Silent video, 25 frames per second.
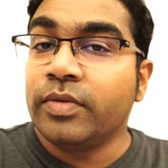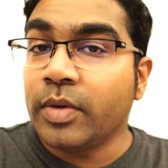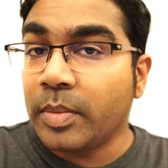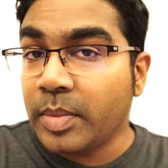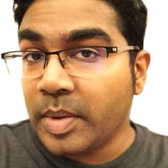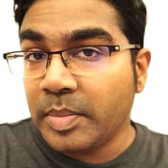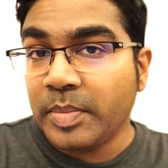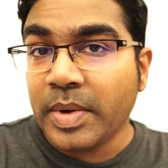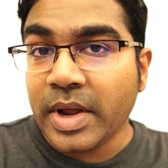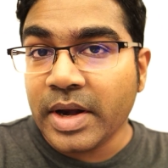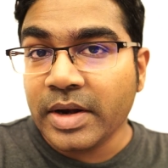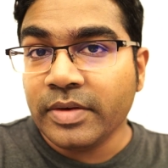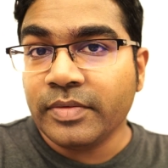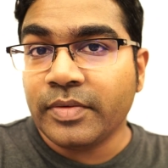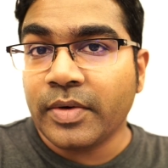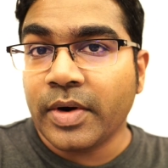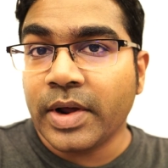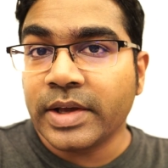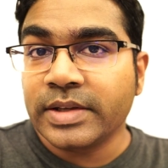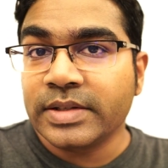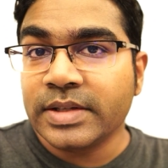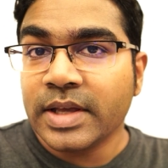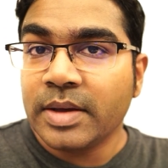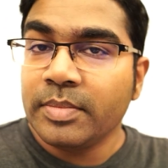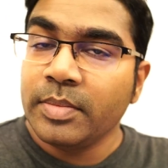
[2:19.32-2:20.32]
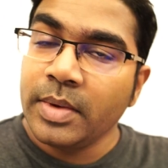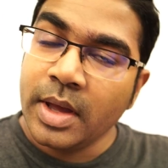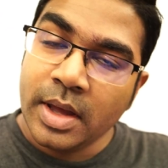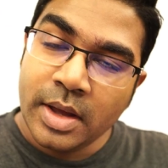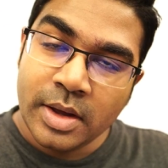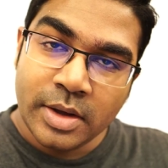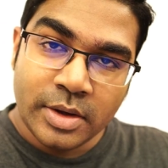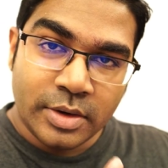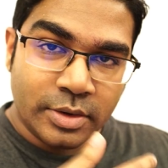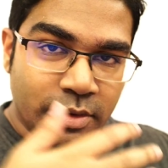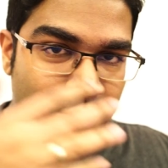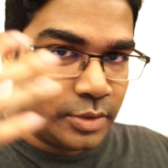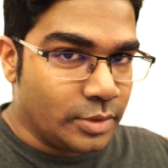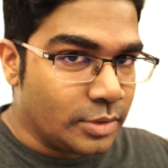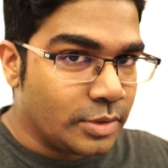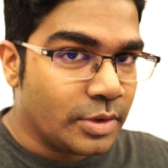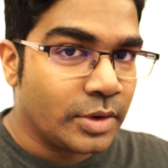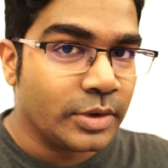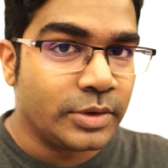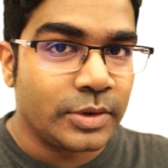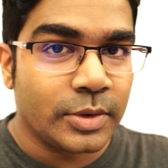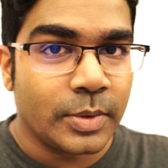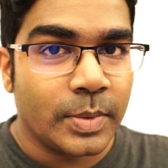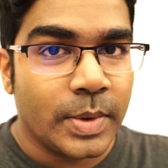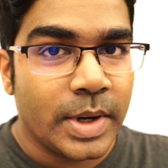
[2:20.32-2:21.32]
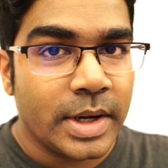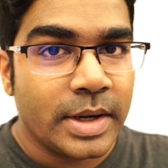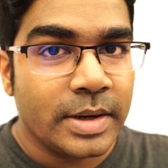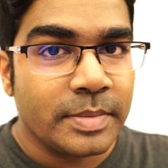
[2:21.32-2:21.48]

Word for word: If you're preparing for exam, do go through